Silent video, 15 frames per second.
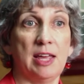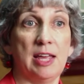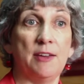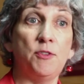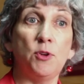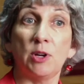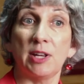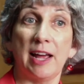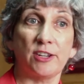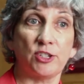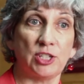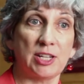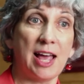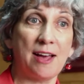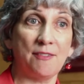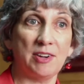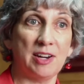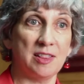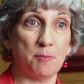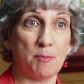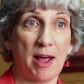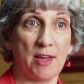if you could actually have it
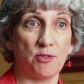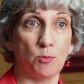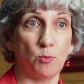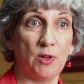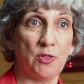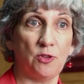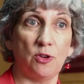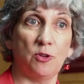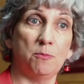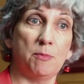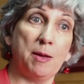in the bathroom with you,